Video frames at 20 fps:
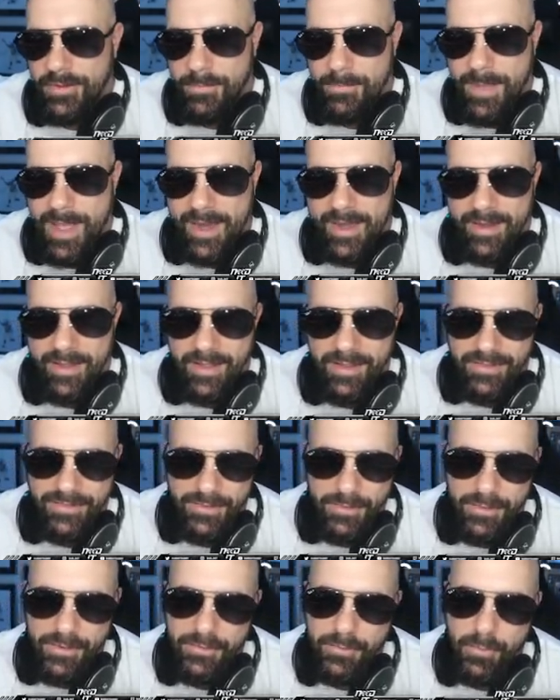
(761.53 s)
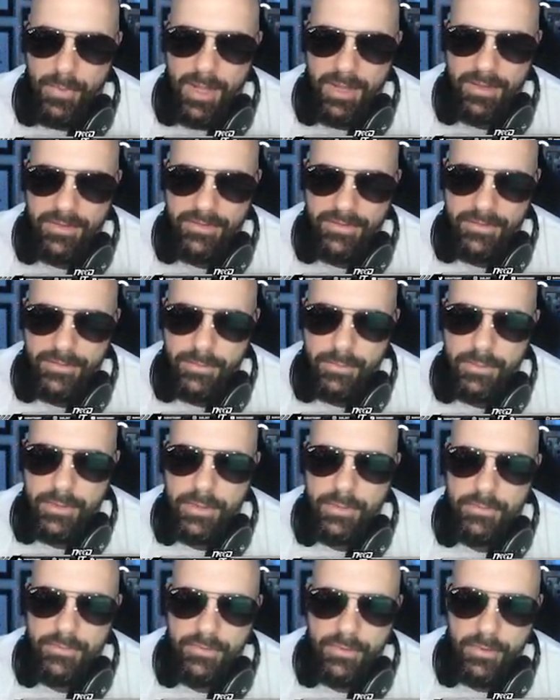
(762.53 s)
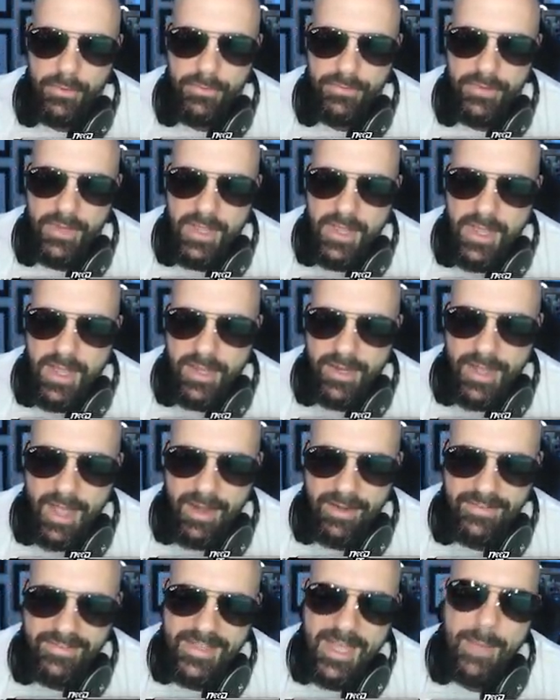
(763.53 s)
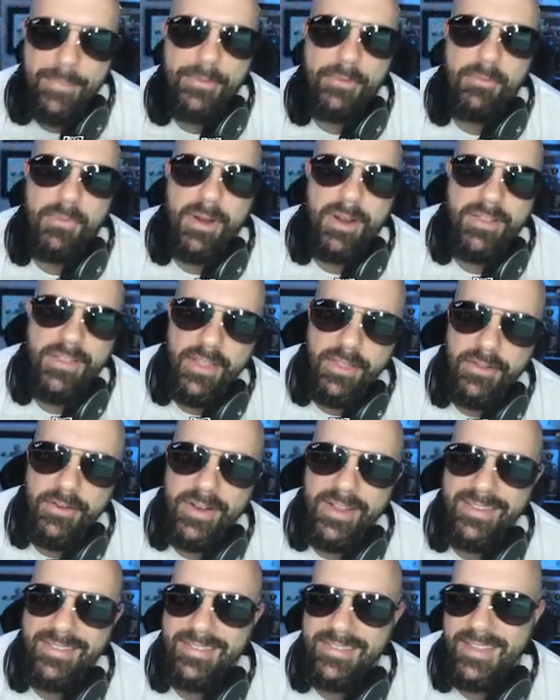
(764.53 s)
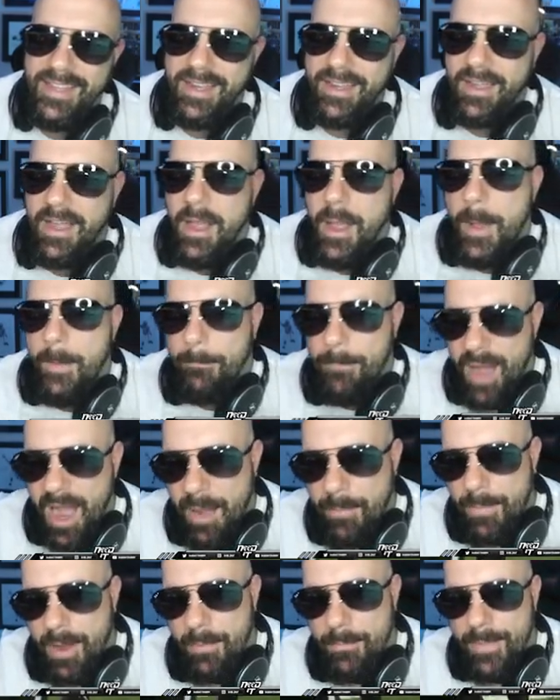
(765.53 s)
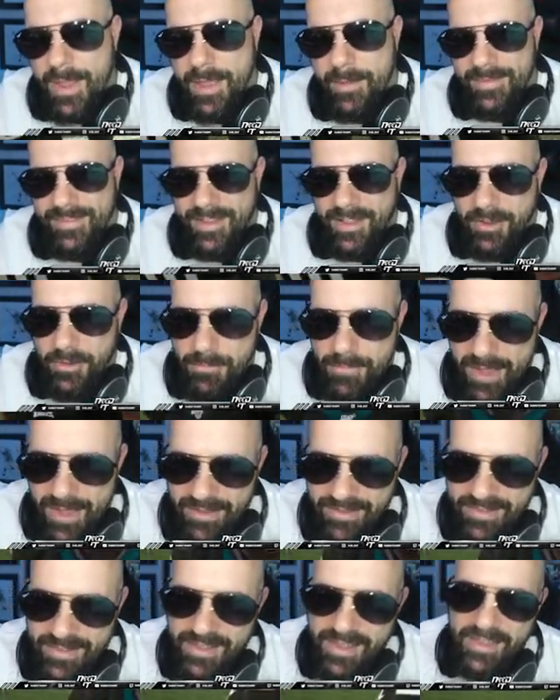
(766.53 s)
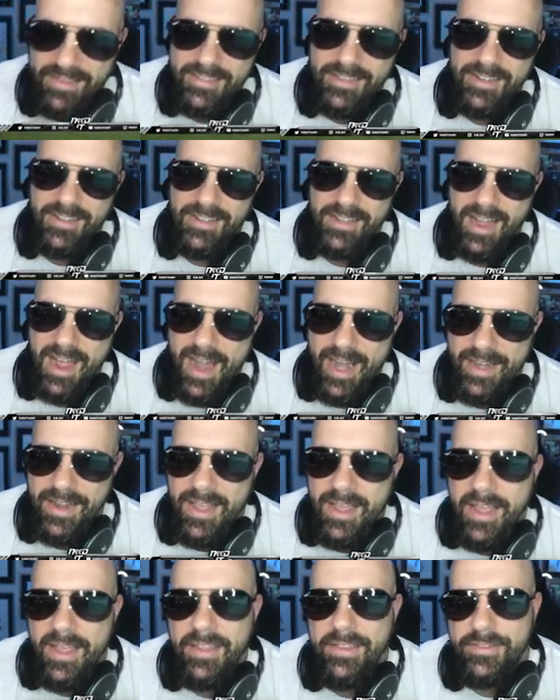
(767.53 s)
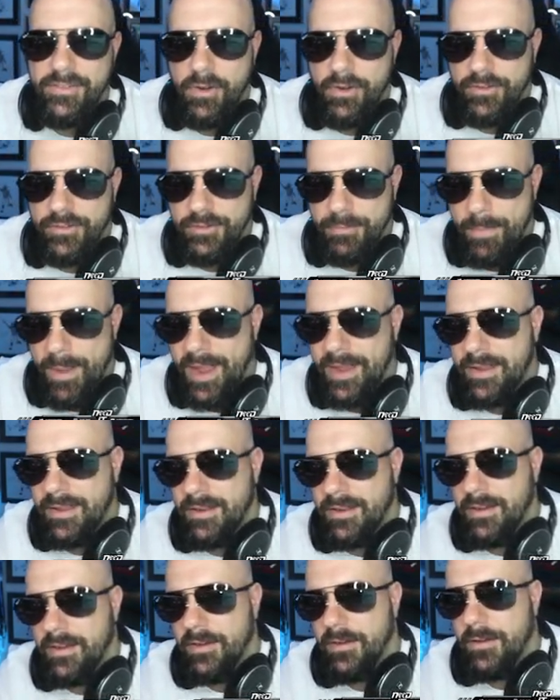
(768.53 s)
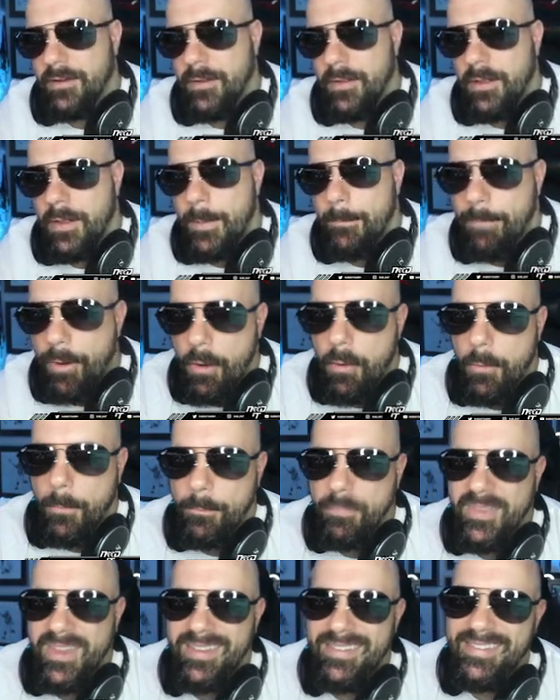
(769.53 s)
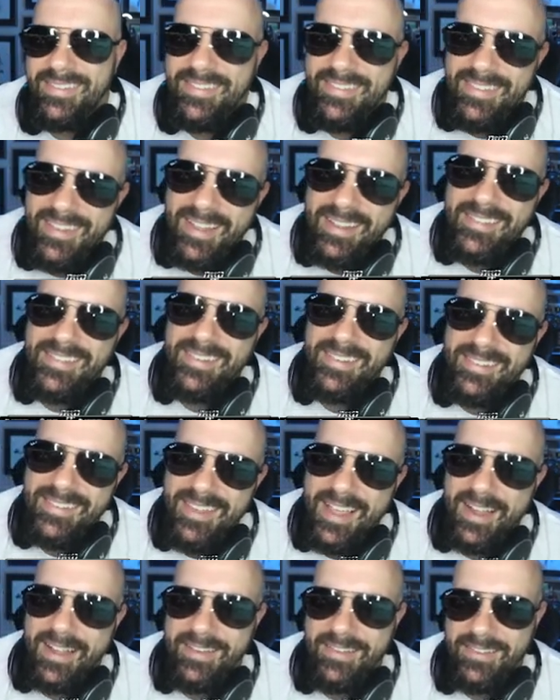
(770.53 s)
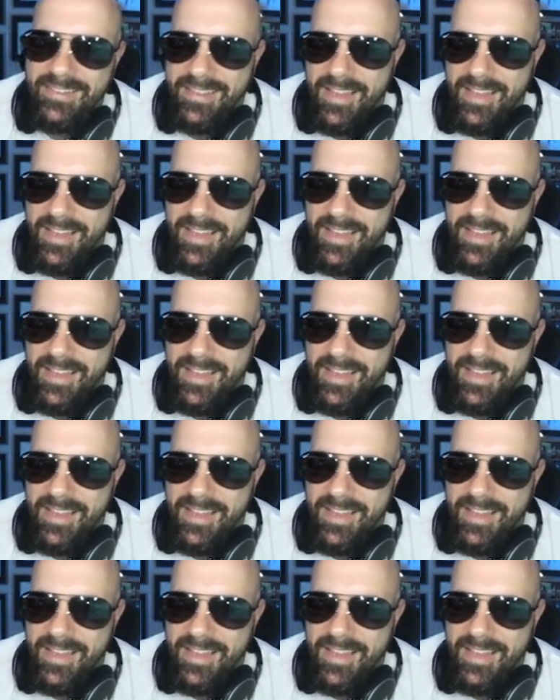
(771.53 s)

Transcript: the back of the end zone as well as this Julio Jones. Gotta stop the run. Another hit stick by my man Taylor Mays. He gets to the line. He's gonna spike it here. Boom. Six seconds